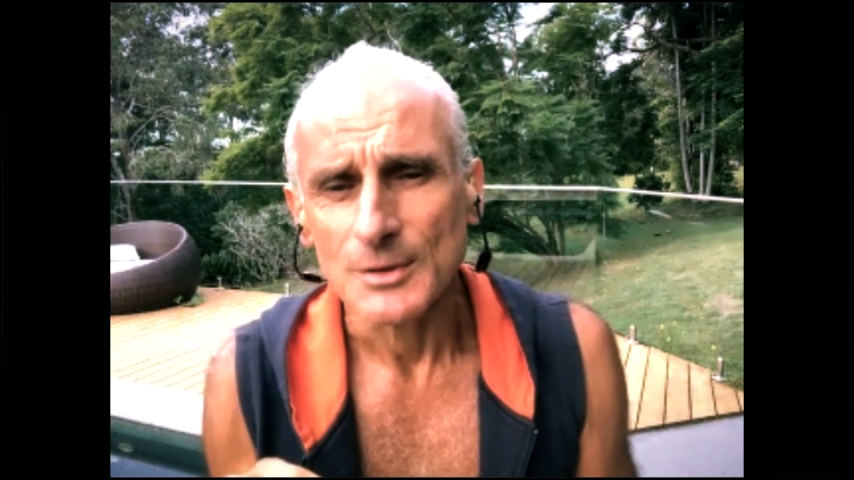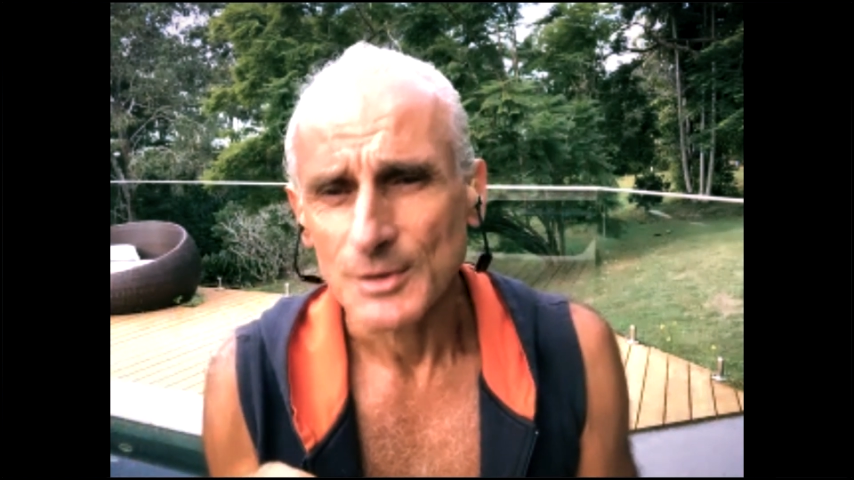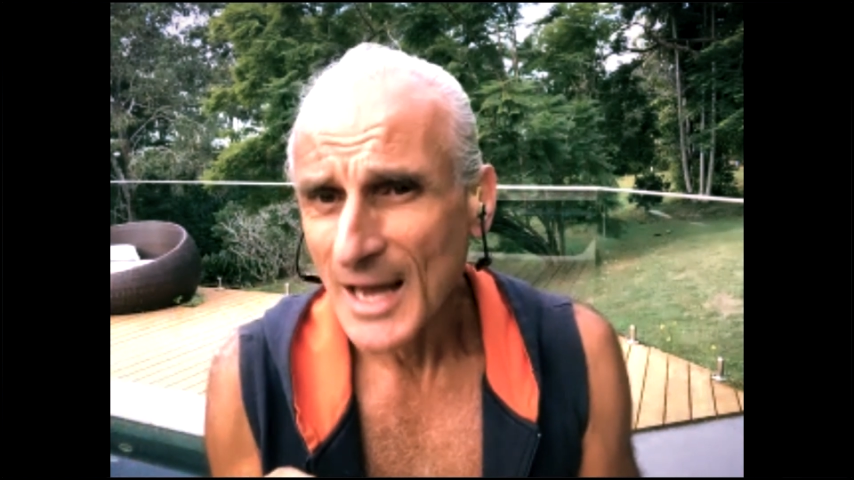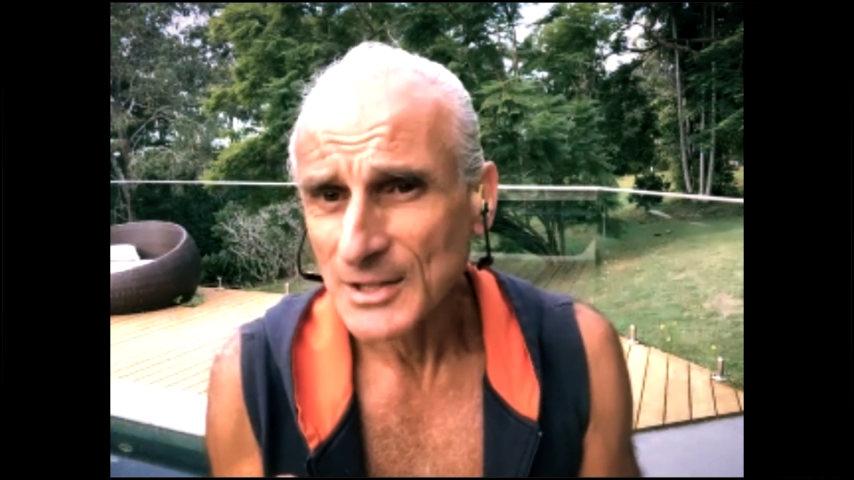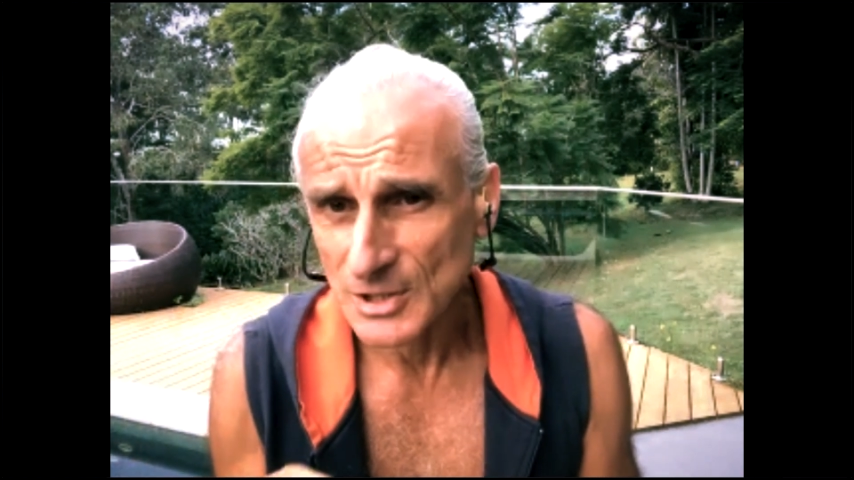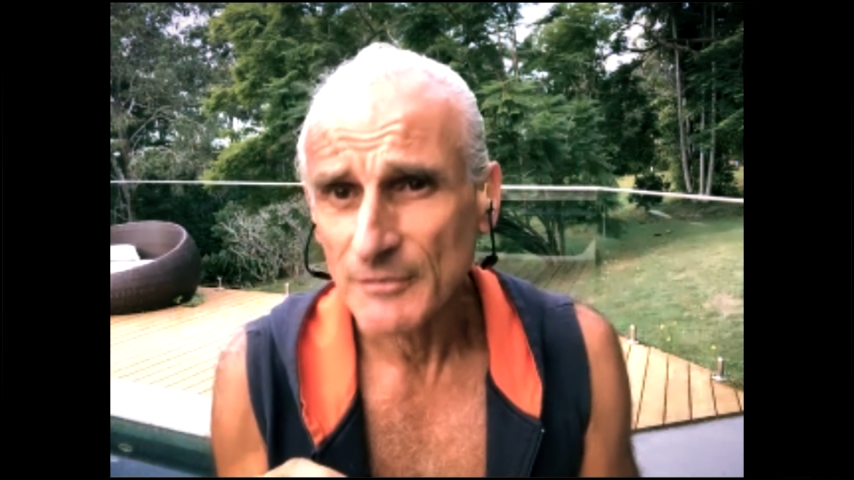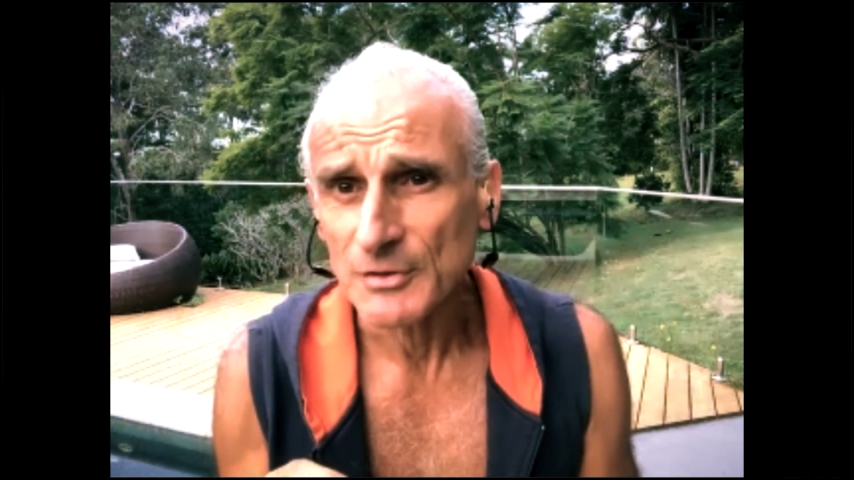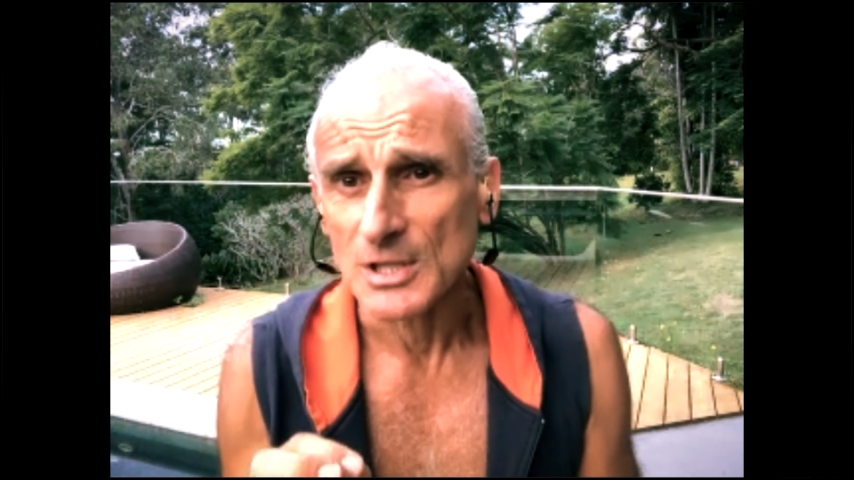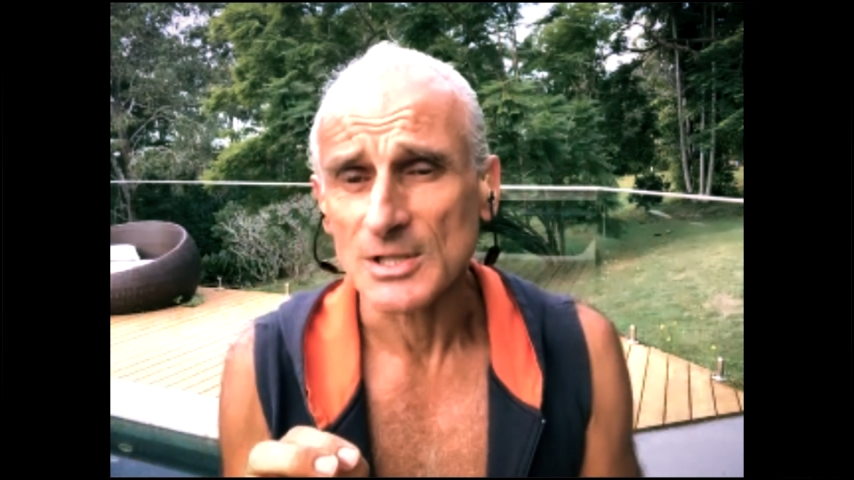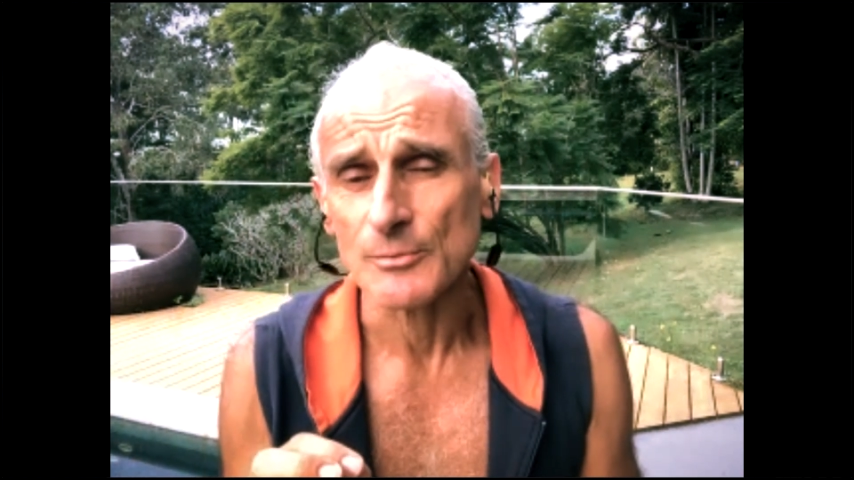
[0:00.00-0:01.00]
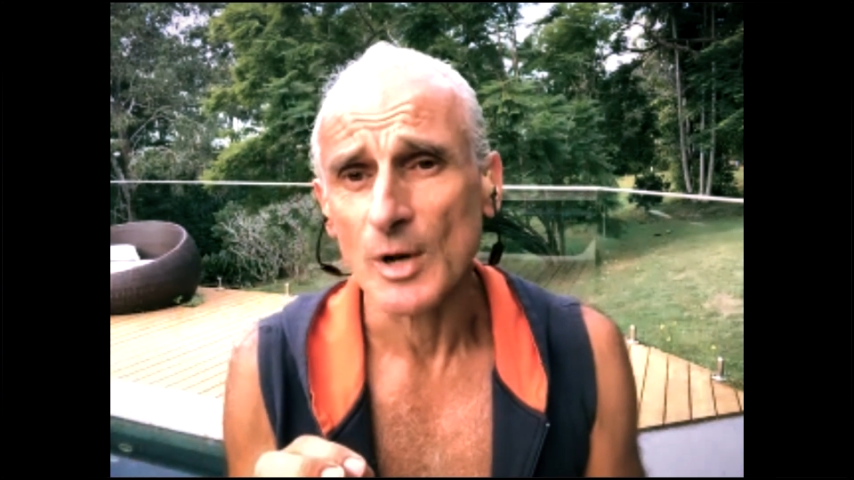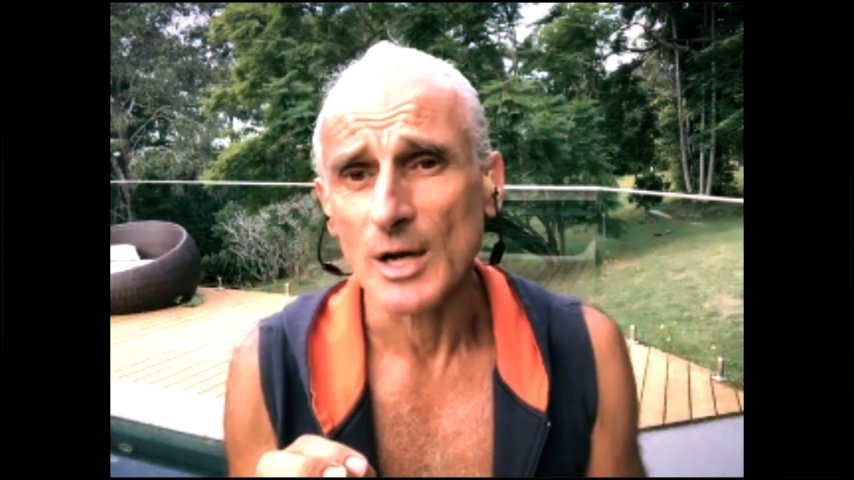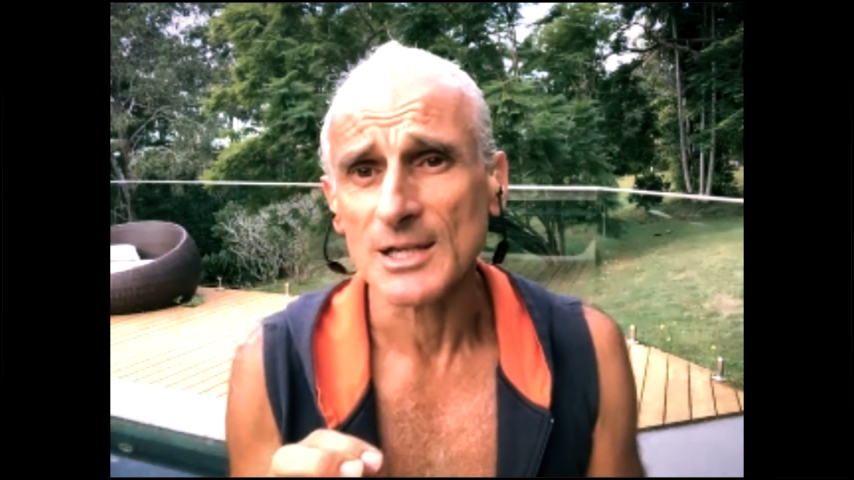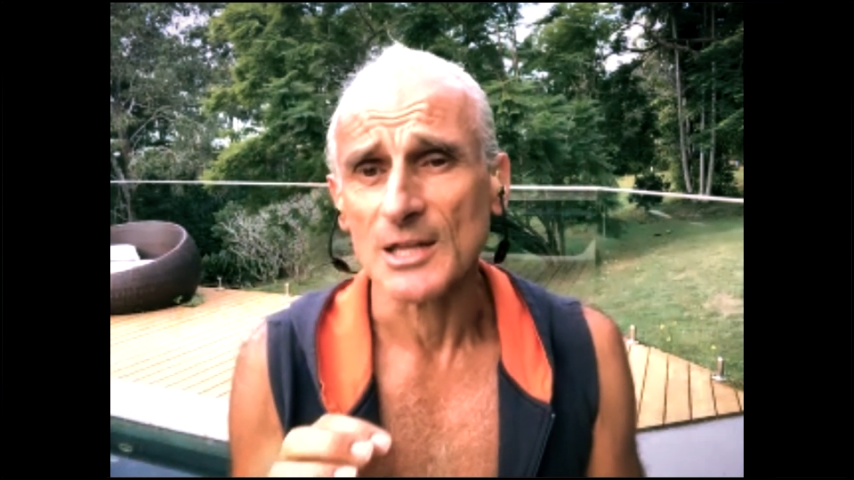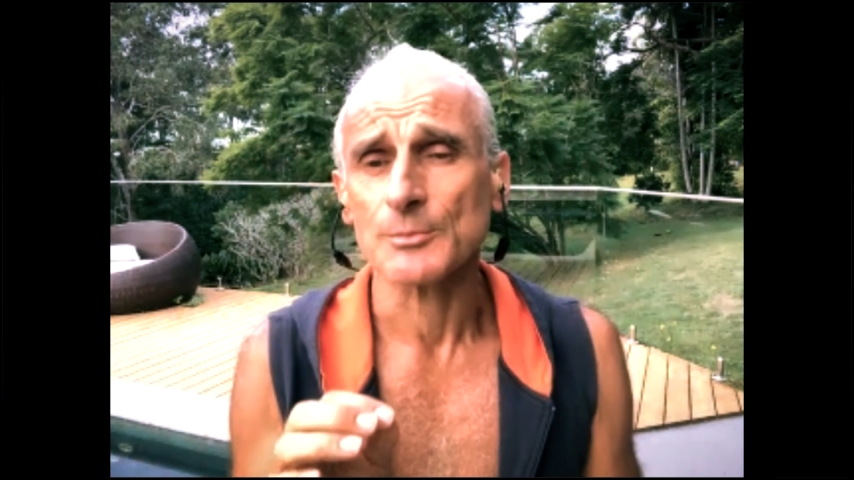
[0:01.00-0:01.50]
The activities I'm
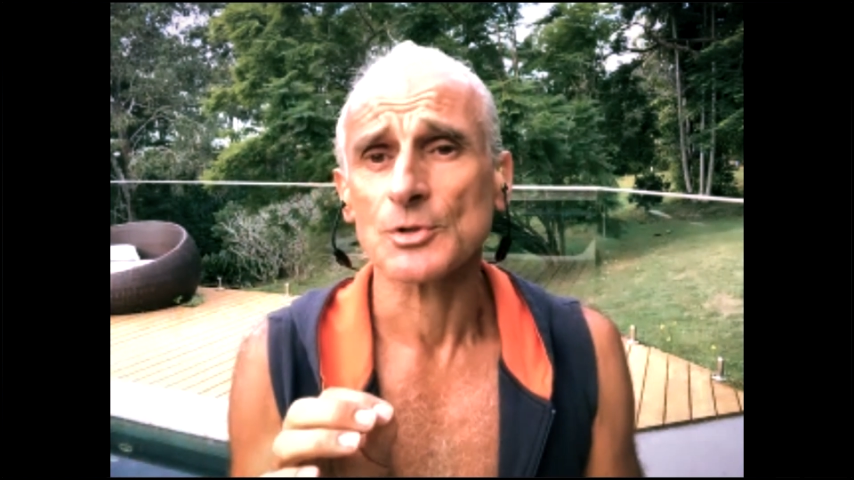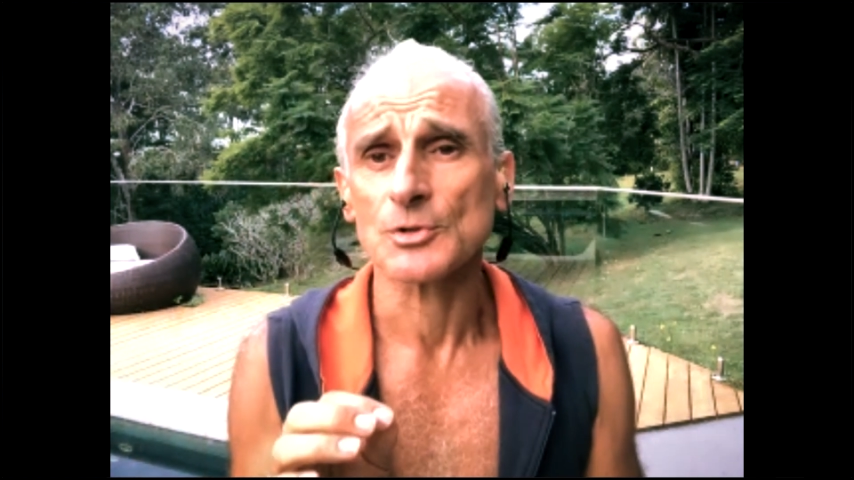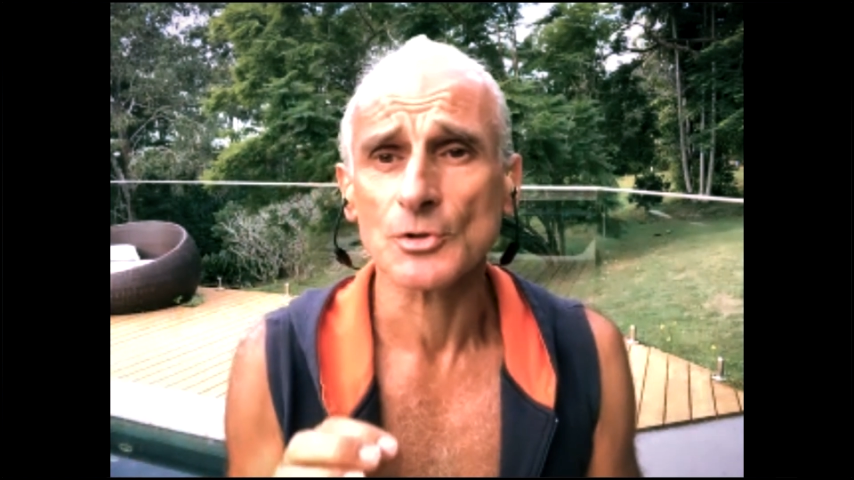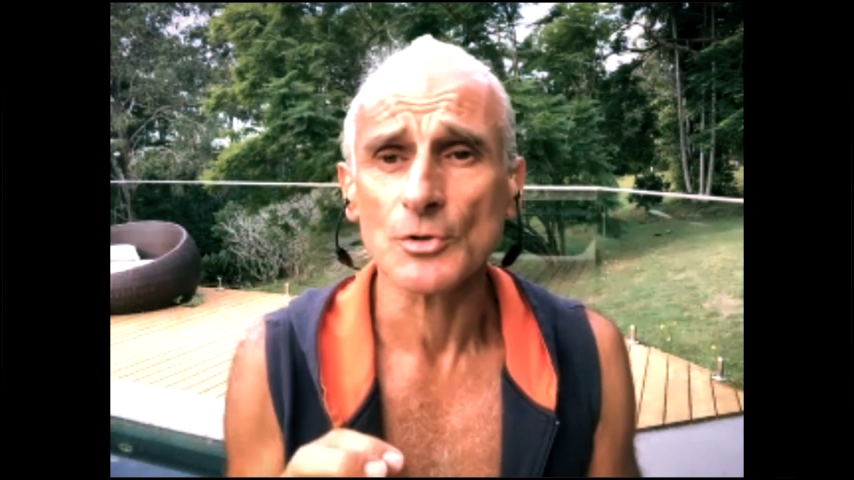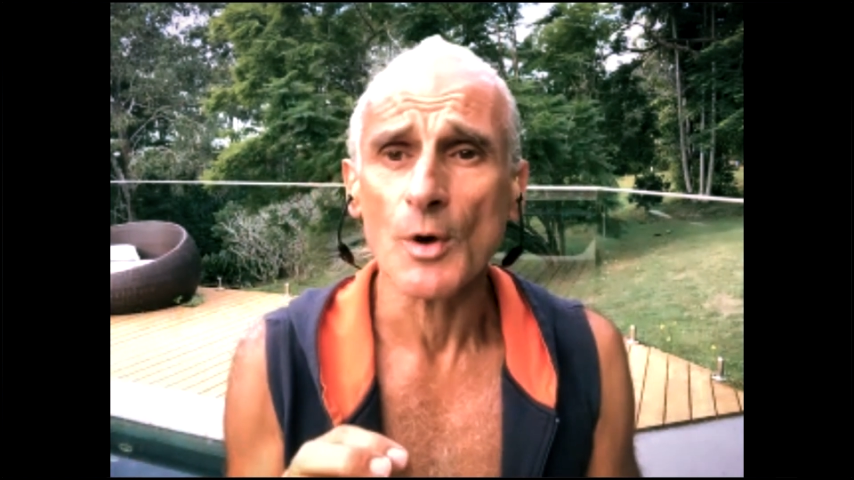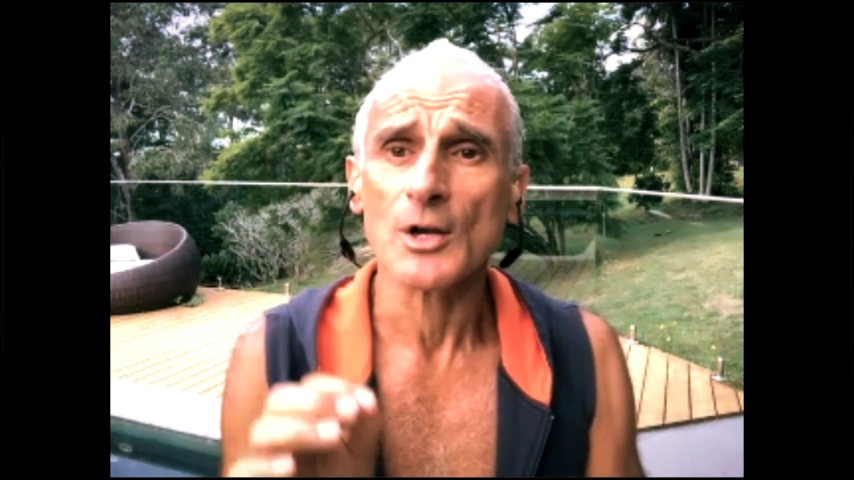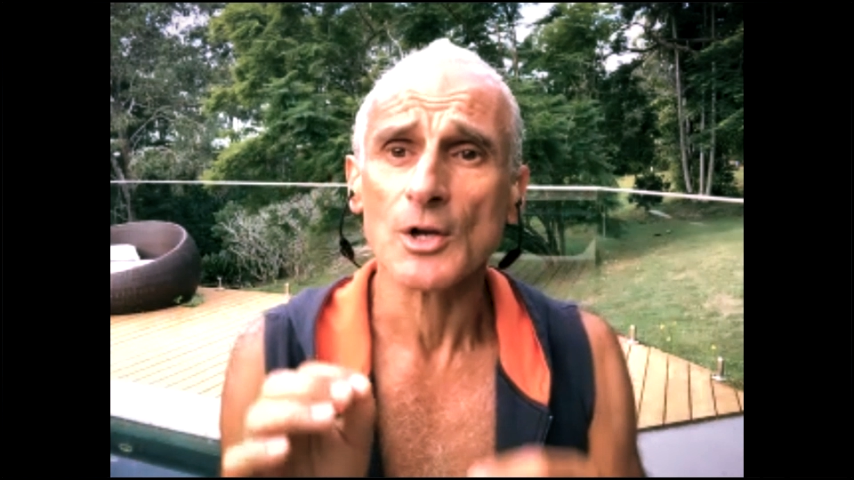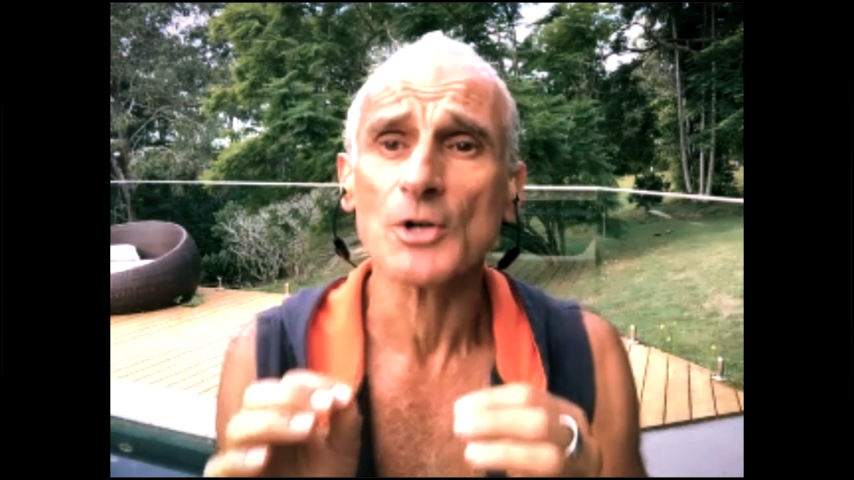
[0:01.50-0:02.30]
trying to get them to do are